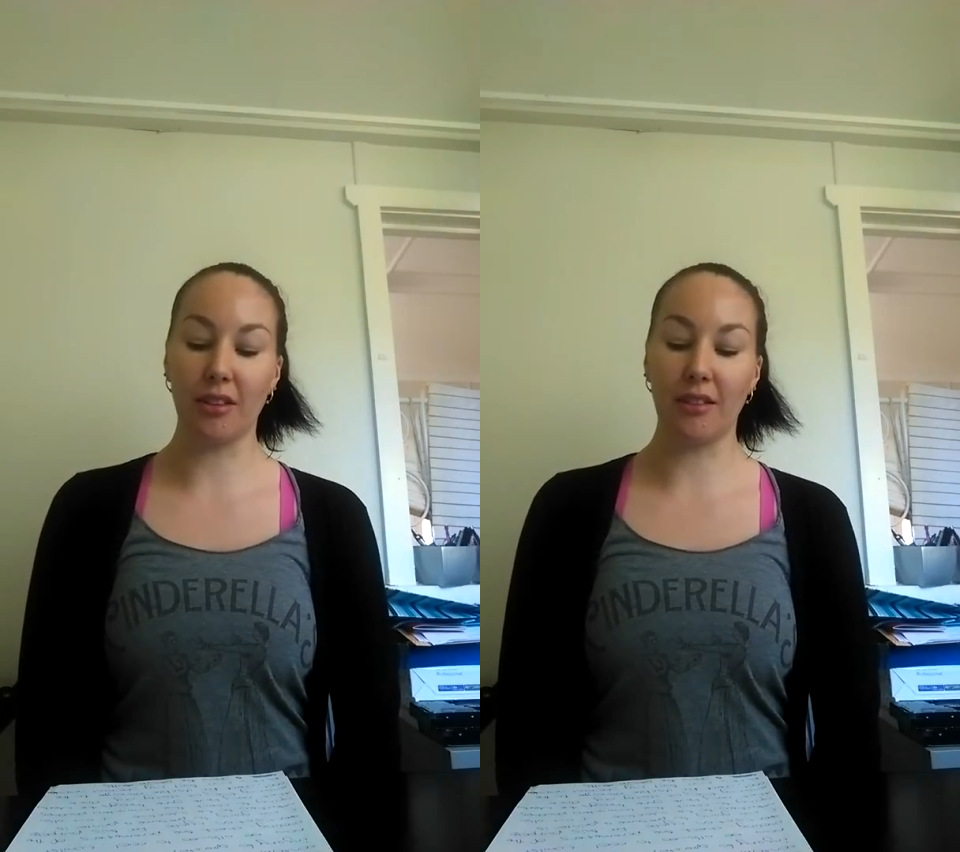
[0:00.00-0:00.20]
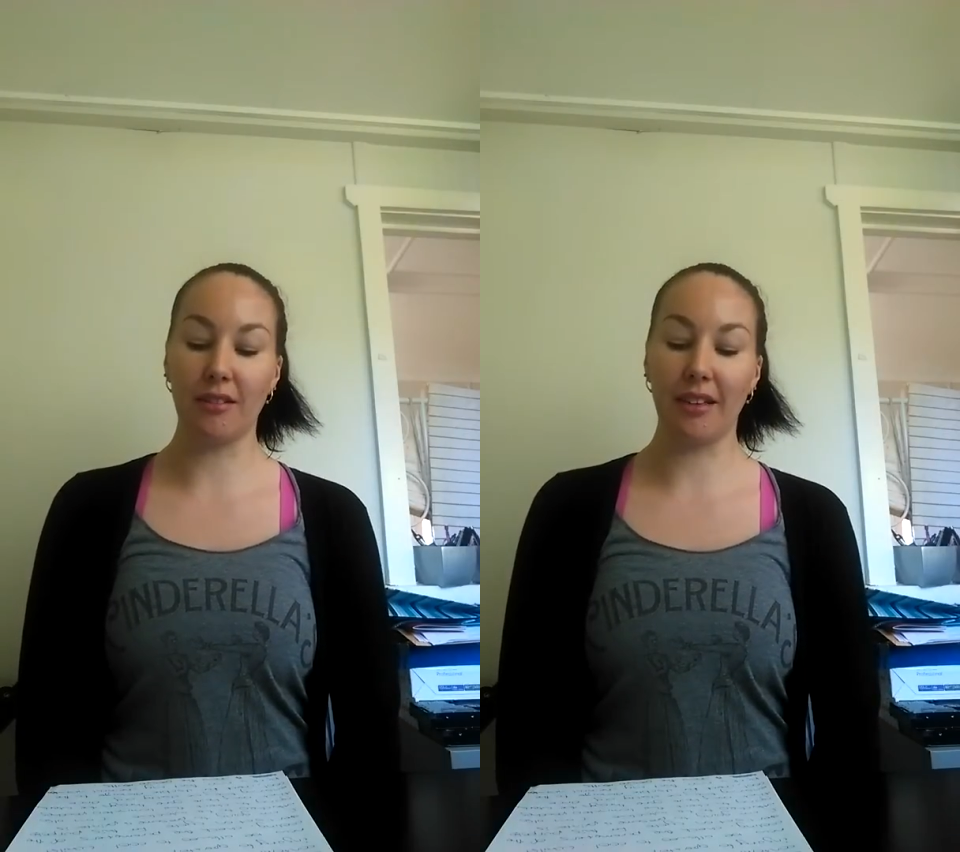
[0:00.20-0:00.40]

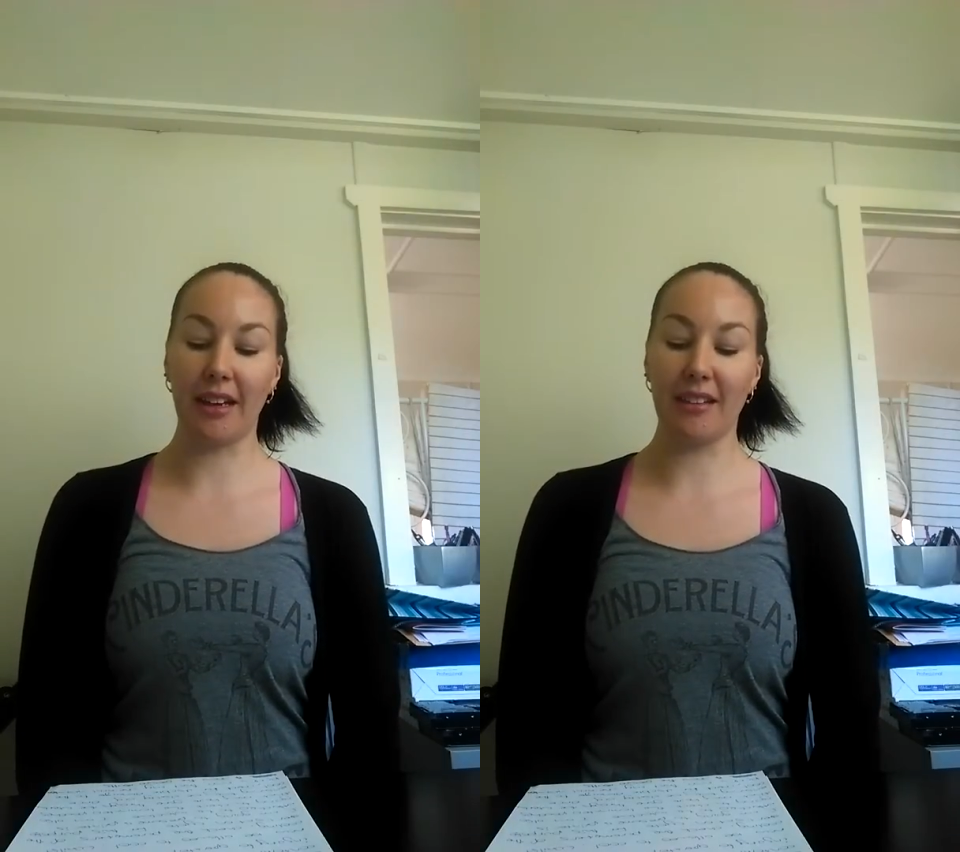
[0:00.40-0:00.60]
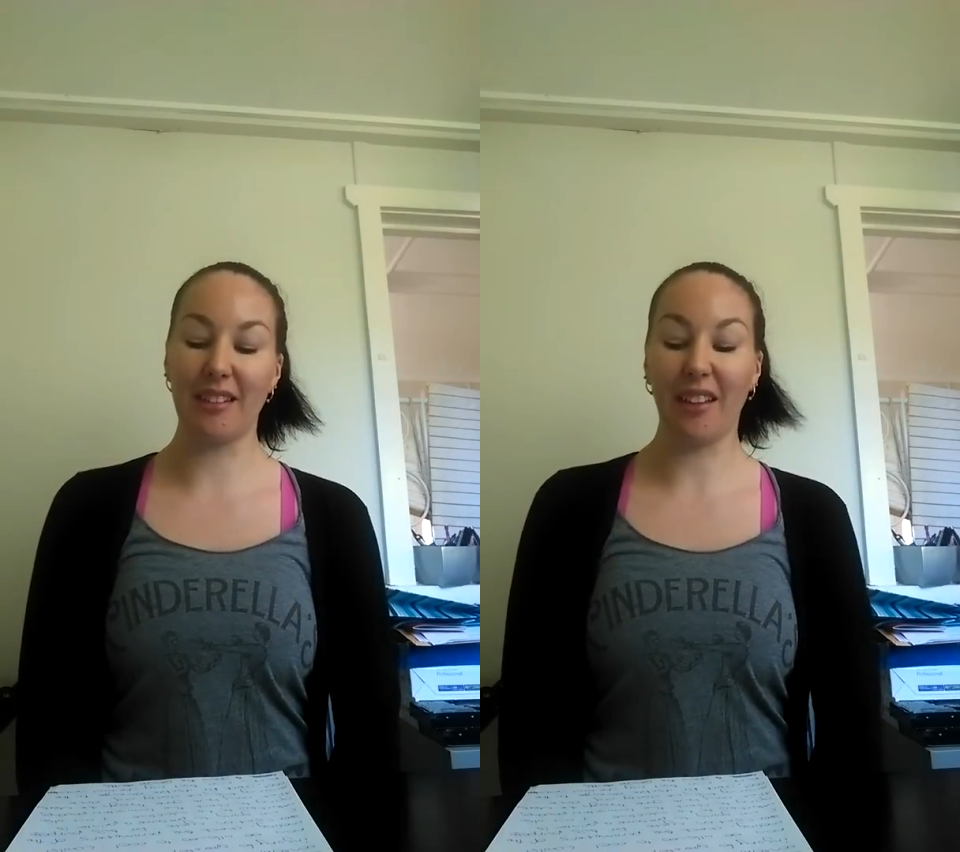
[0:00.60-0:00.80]

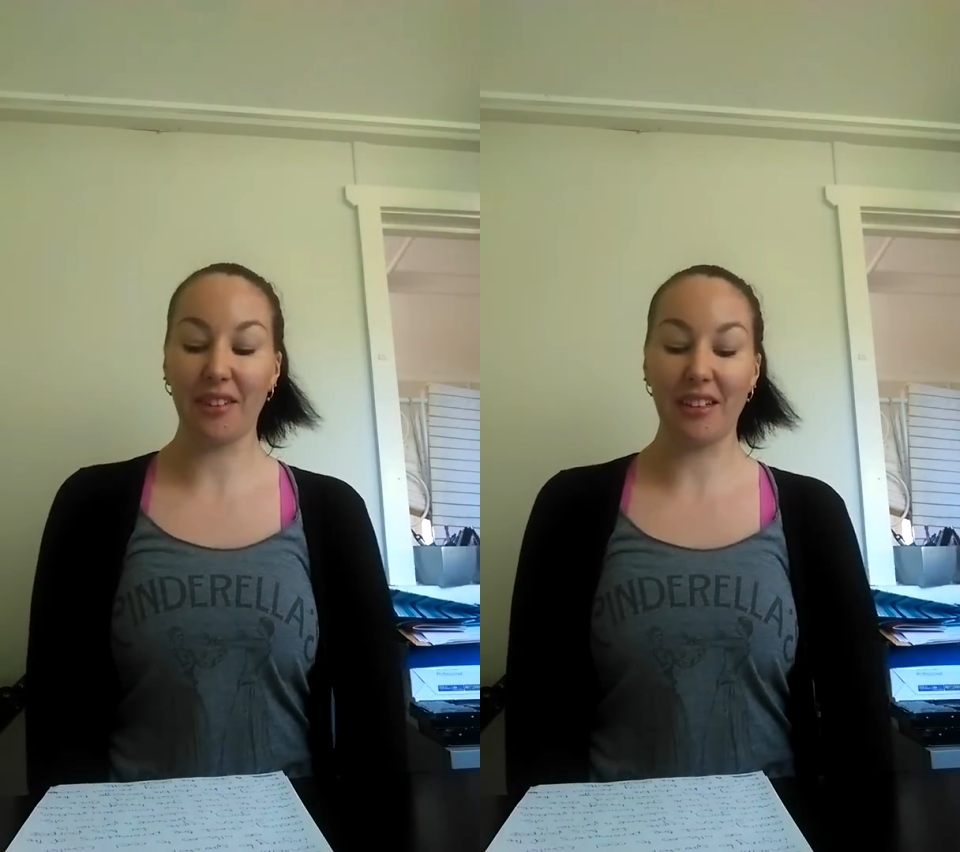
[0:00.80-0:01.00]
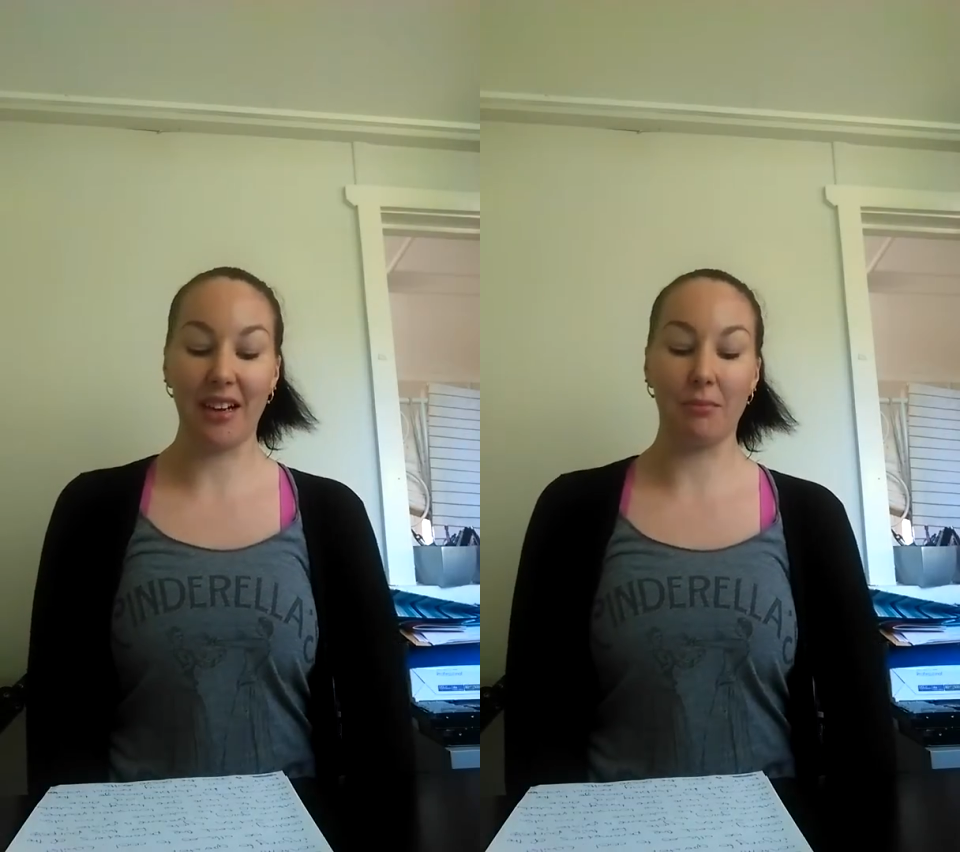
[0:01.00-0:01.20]
that nothing
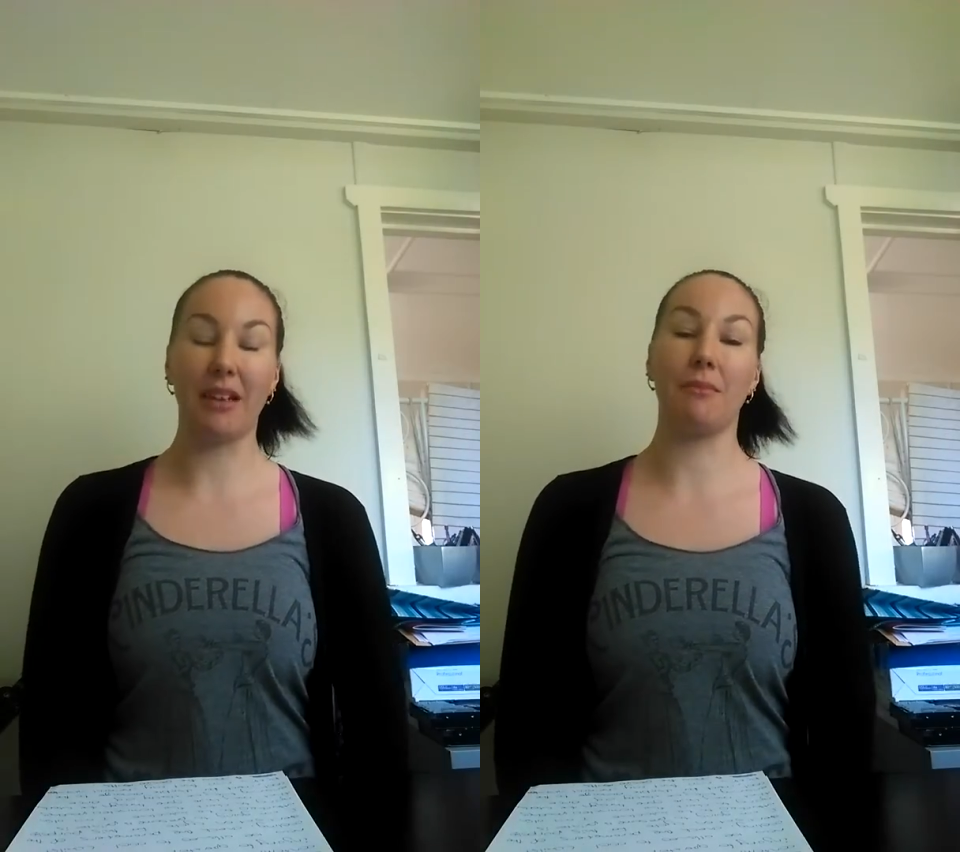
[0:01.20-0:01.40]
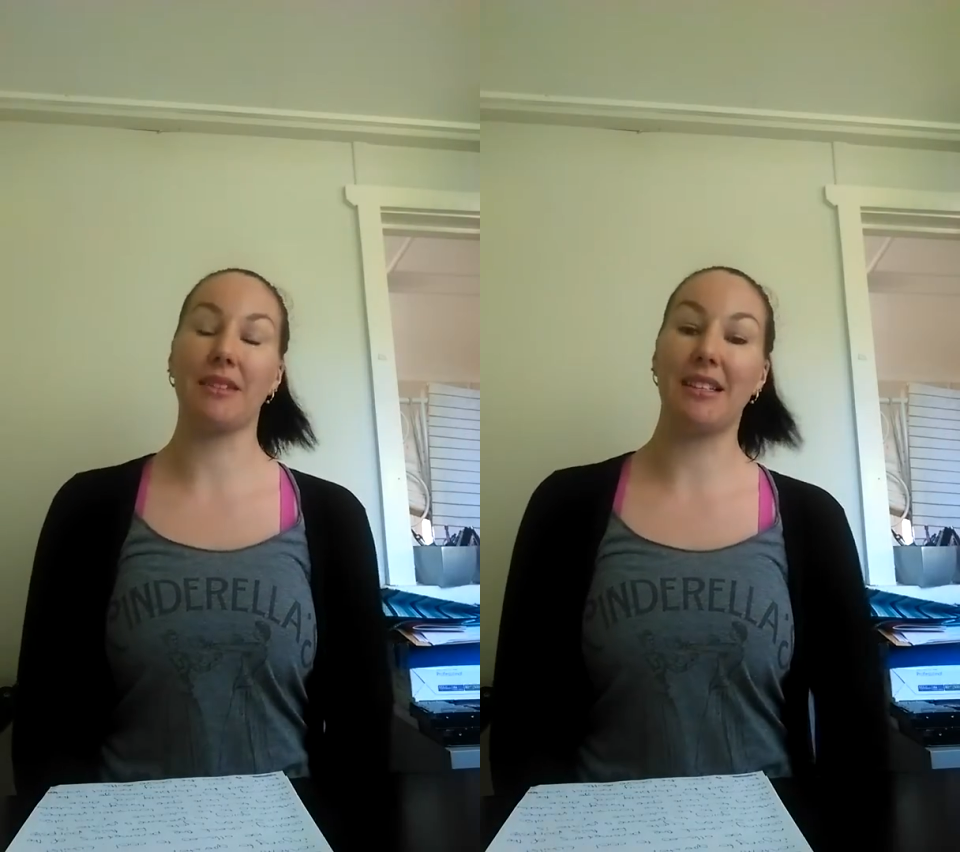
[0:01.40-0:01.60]
now
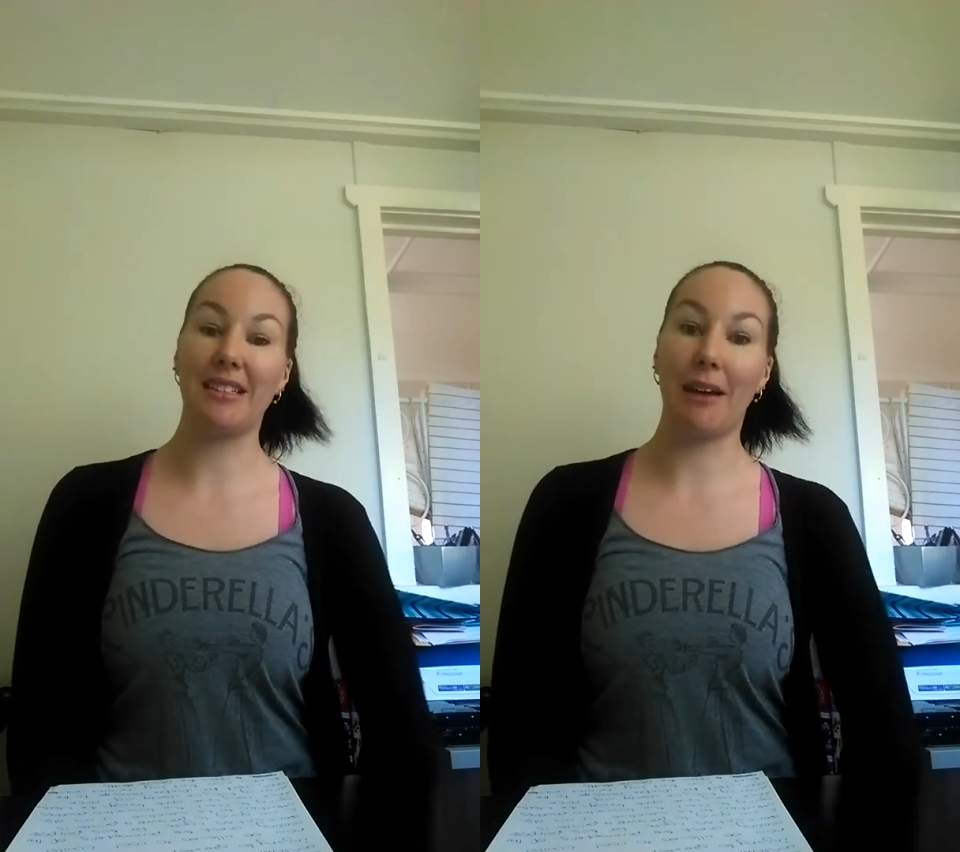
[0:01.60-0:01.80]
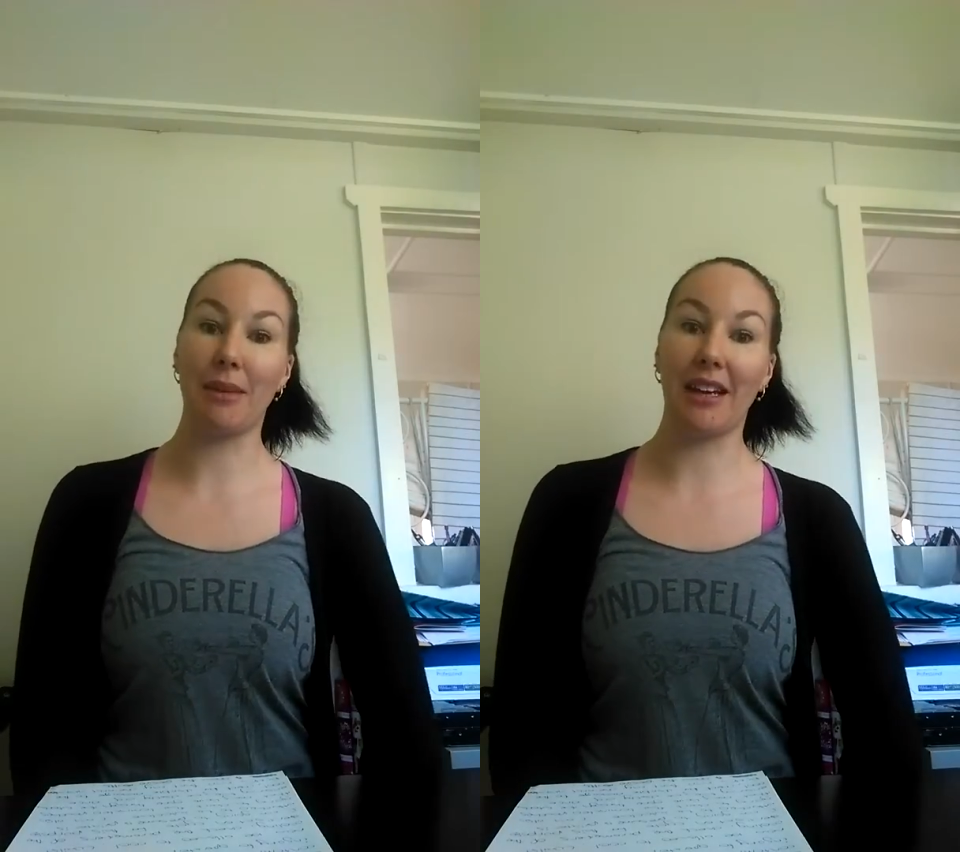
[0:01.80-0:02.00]
becomes
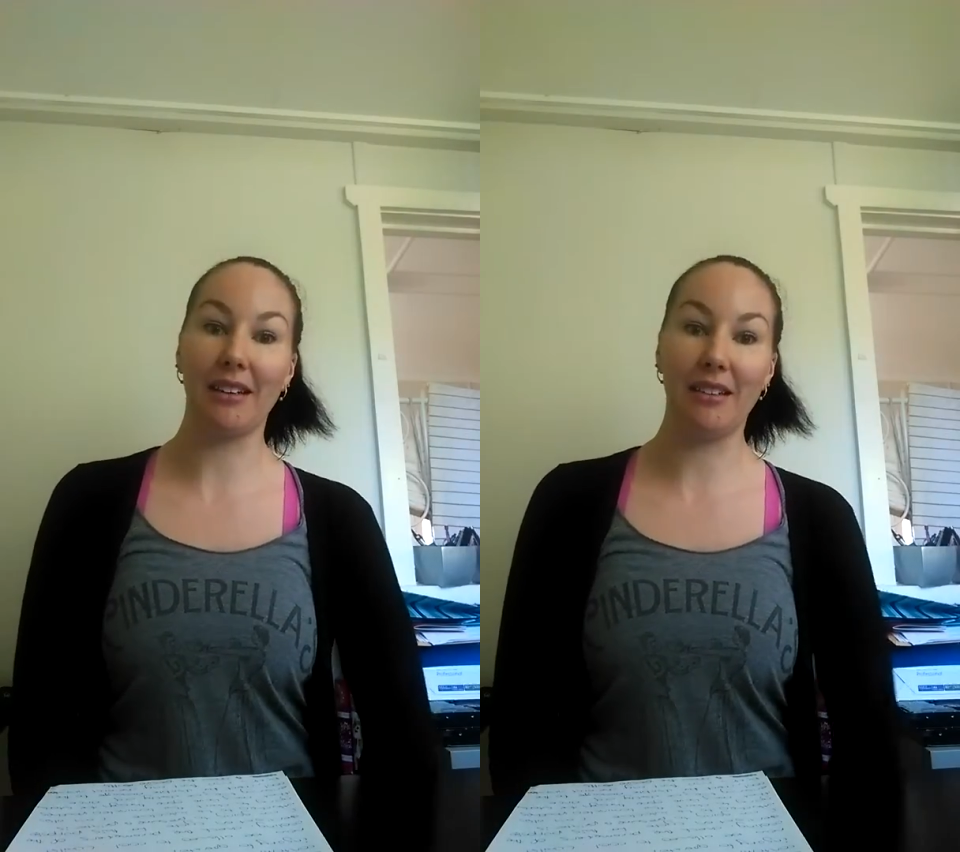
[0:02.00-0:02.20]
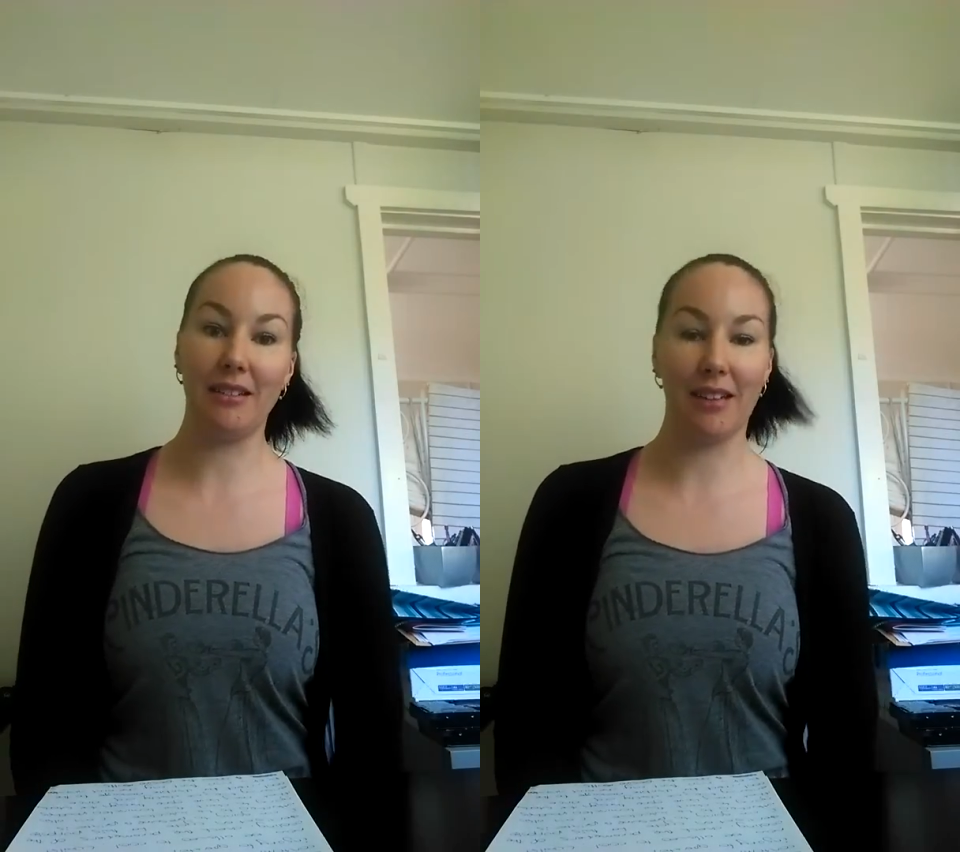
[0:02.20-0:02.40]
contaminated